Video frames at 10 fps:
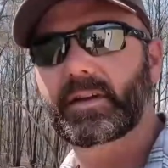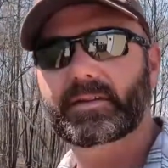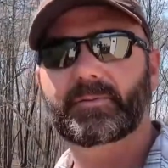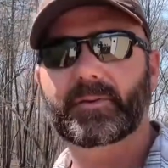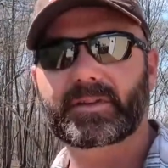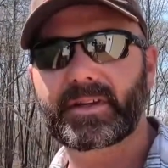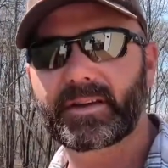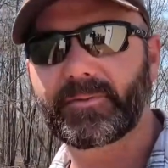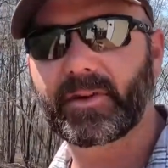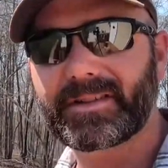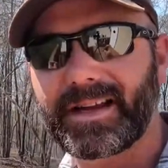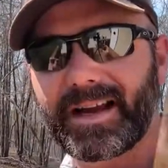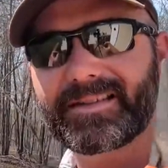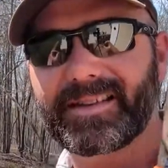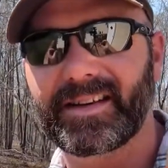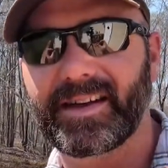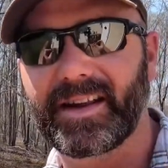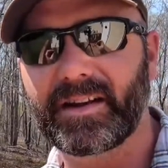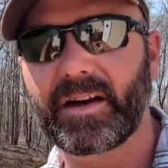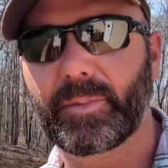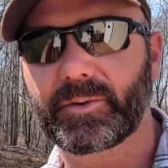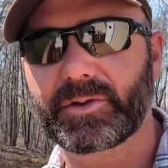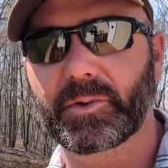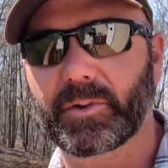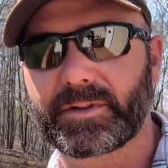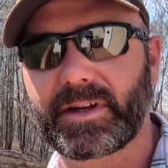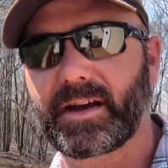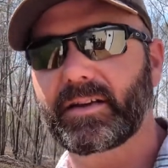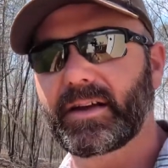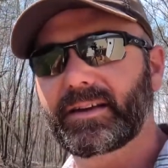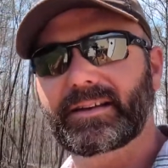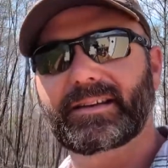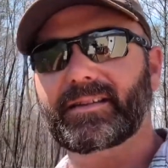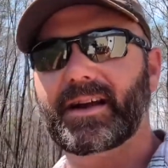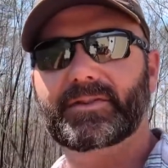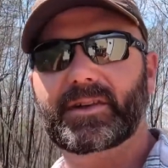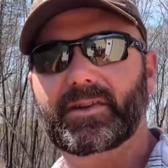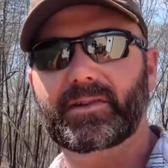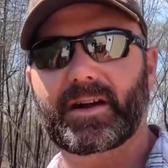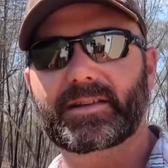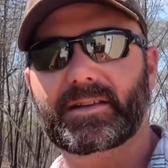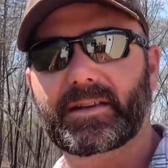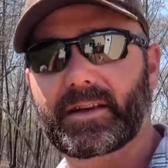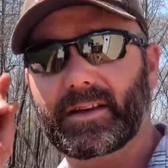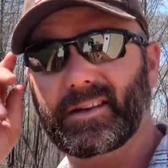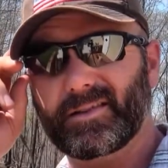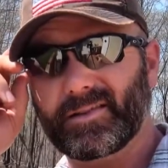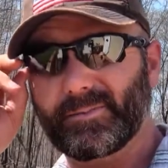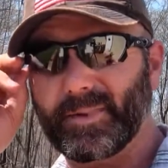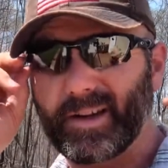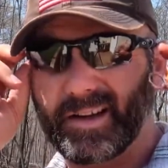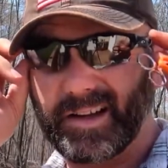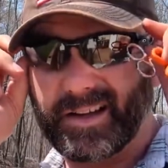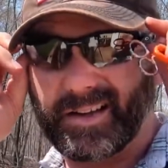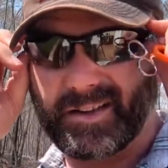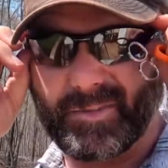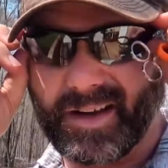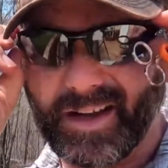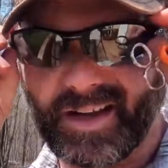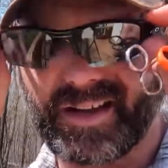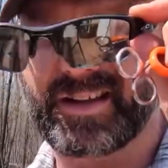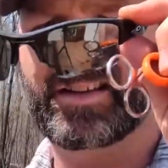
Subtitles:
So first things first, guys, you're going to need a couple tools. Now, you don't have to go crazy and there's a bug on my